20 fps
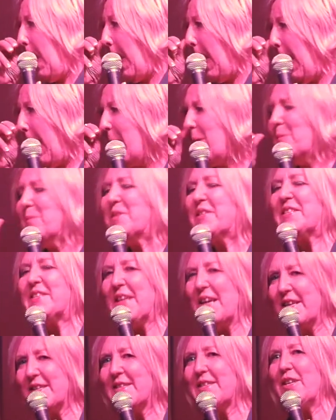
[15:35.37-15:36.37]
I'm
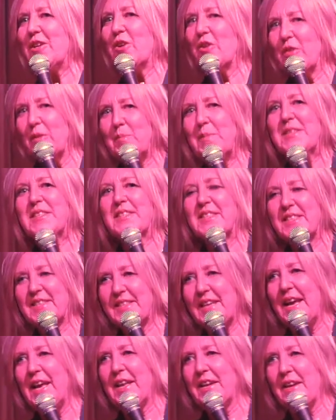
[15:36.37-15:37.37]
sexier than Mrs.
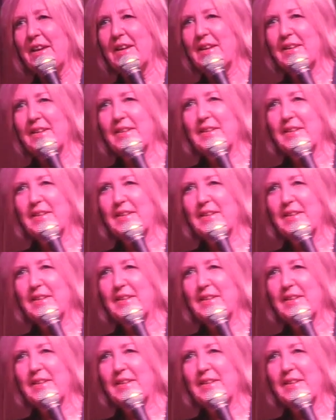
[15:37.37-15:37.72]
Santa.